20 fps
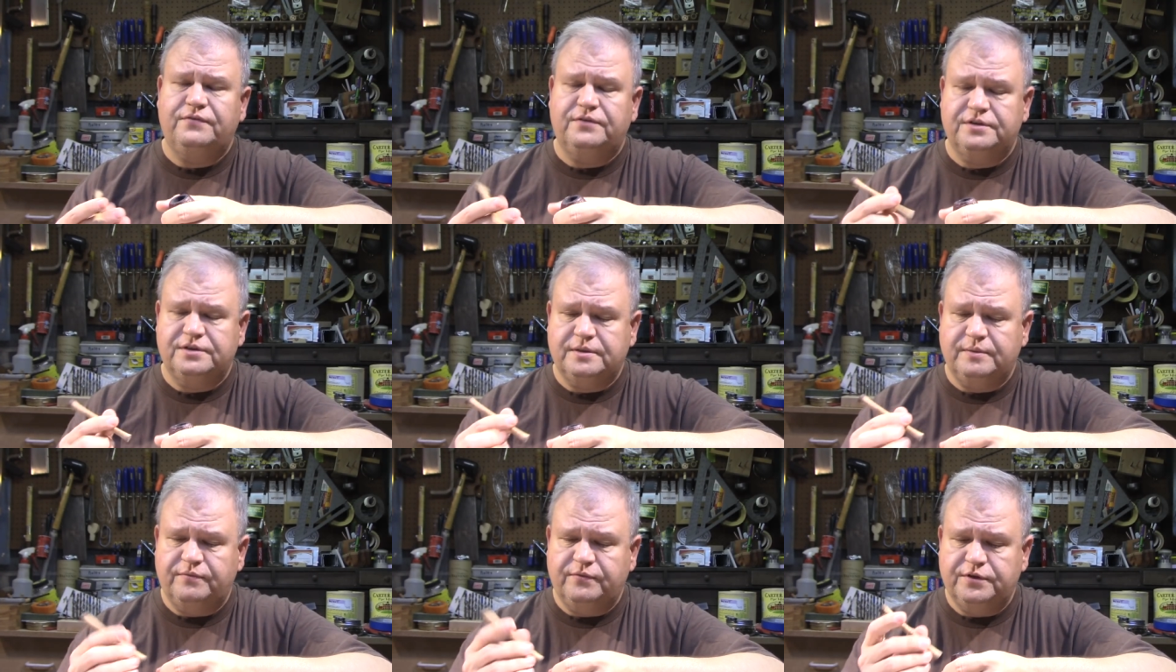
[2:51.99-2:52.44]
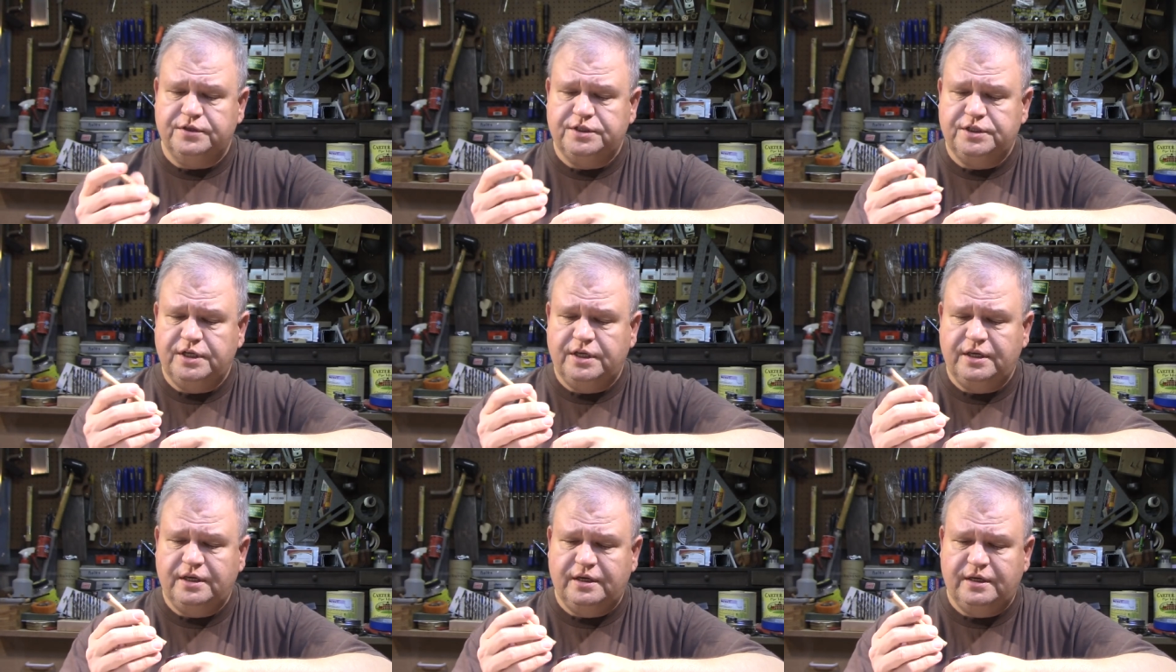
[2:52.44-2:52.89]
There's some
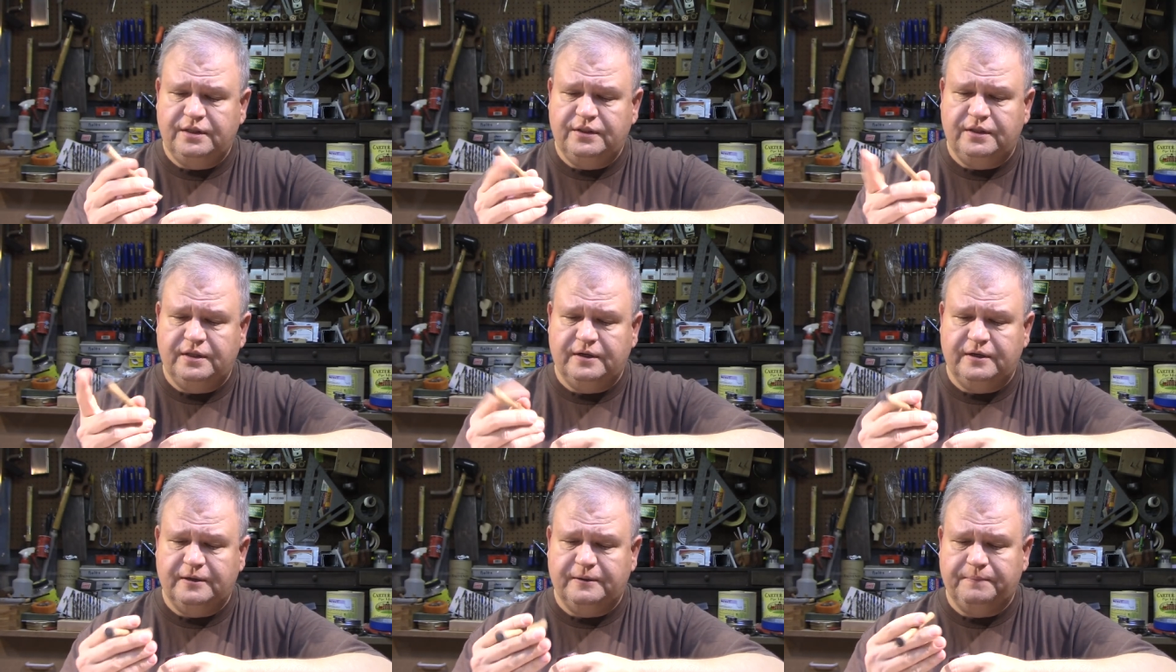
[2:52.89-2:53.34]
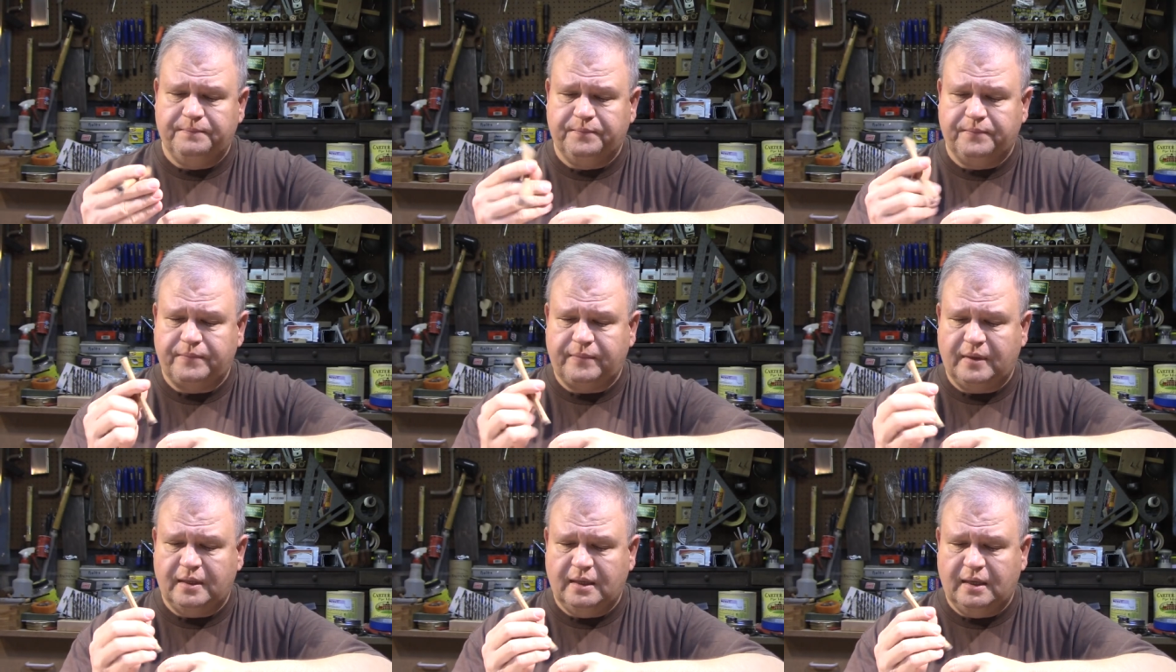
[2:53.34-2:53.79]
Virginia in there,
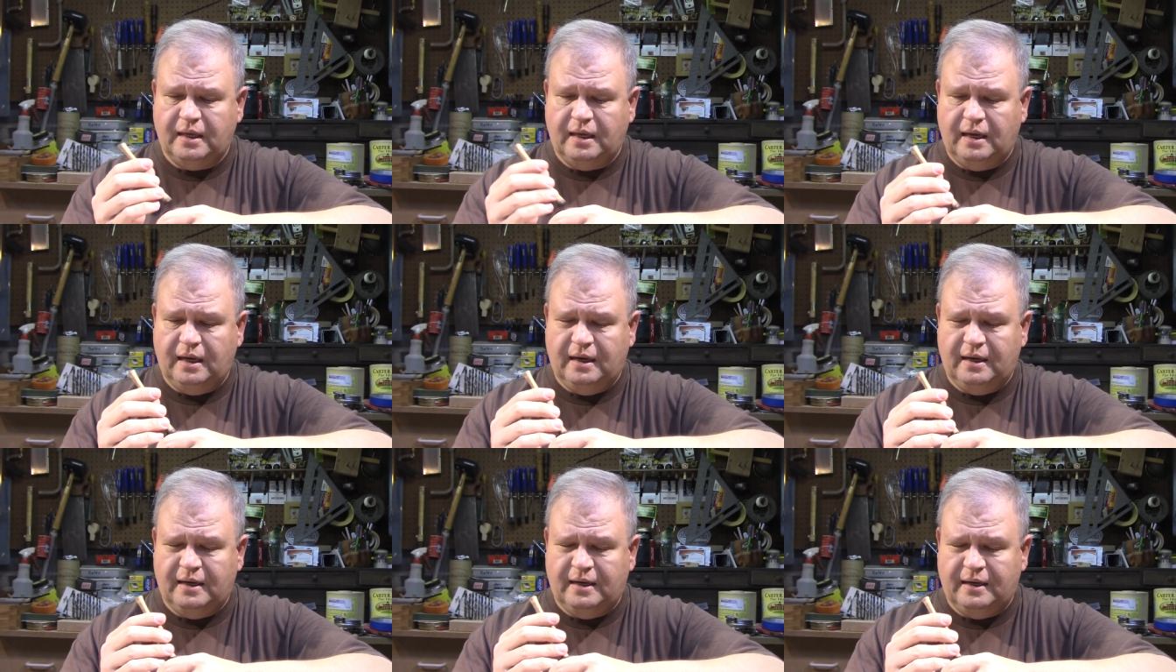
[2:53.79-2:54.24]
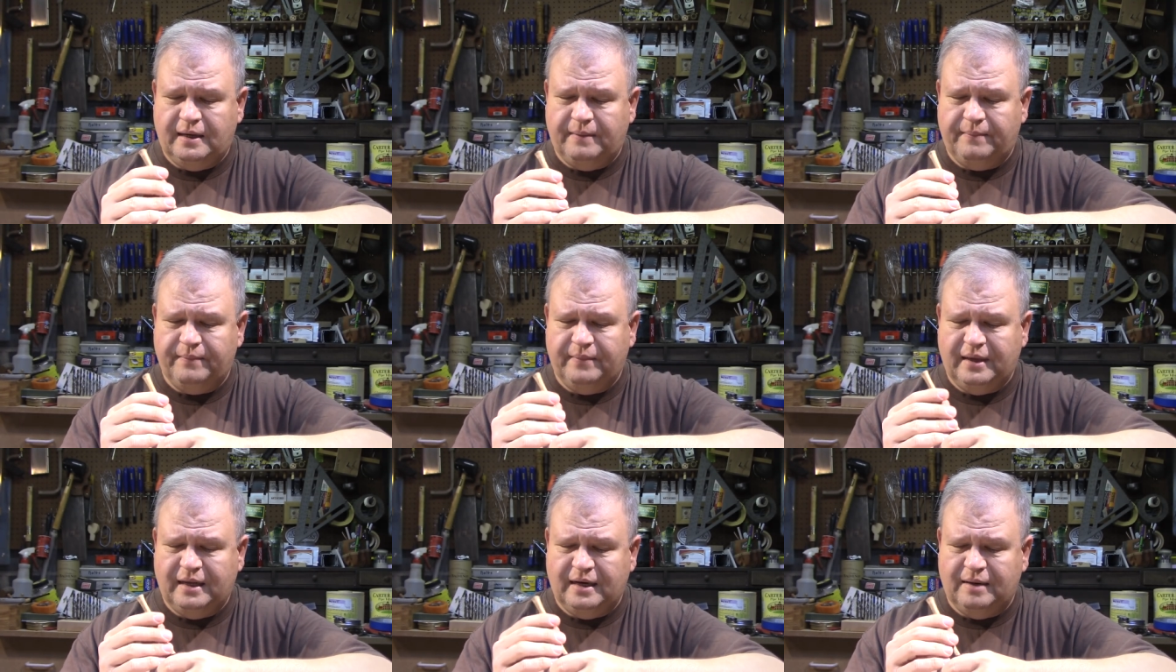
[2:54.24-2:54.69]
um,
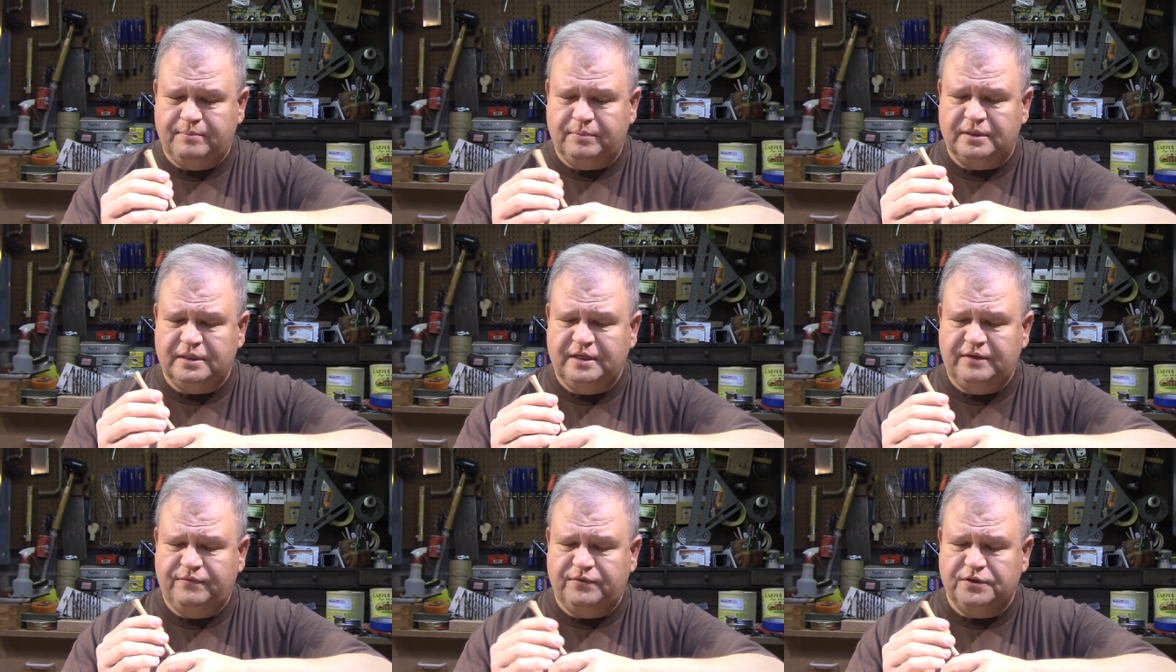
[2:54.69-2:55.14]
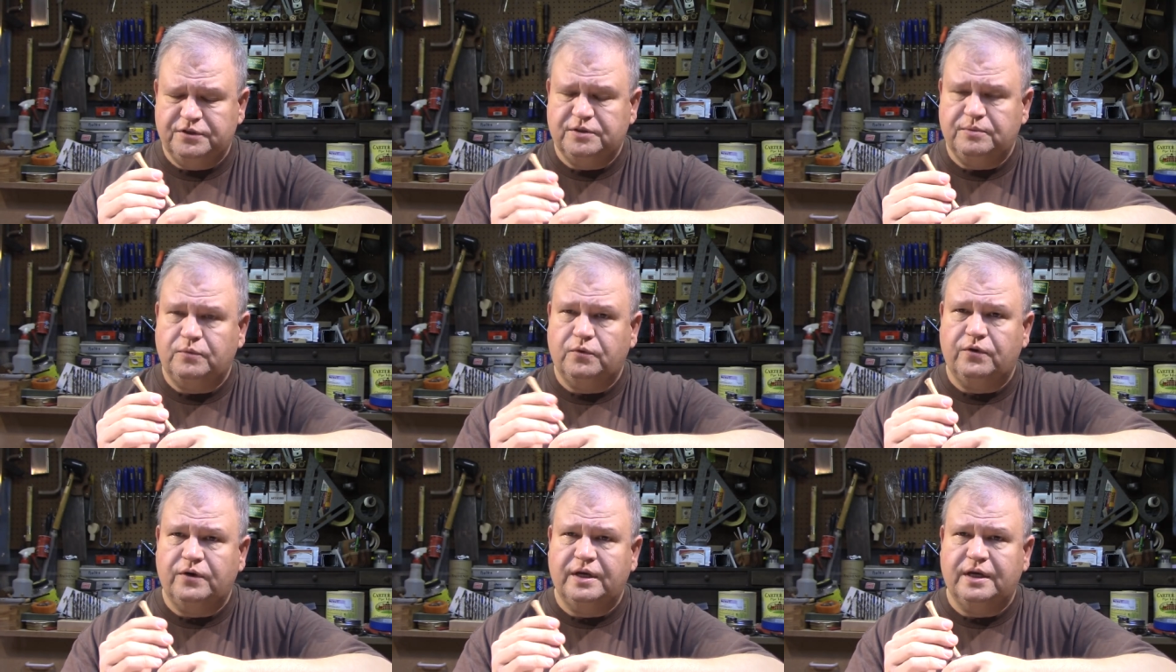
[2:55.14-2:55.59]
and I believe there's
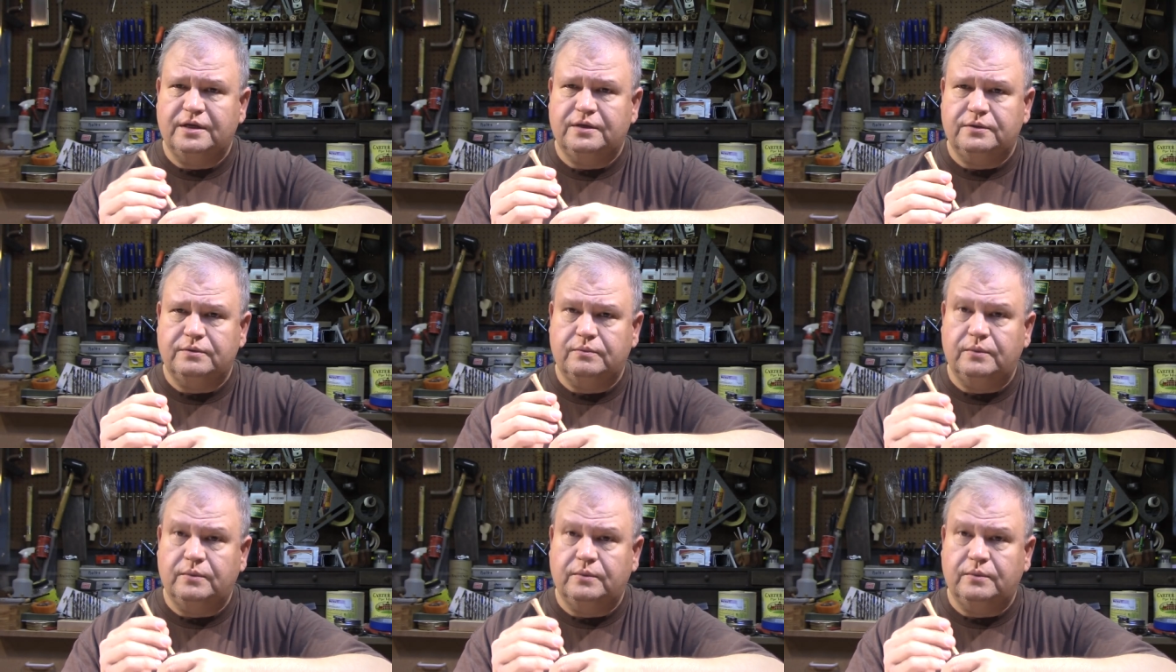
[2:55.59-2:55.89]
some Oriental.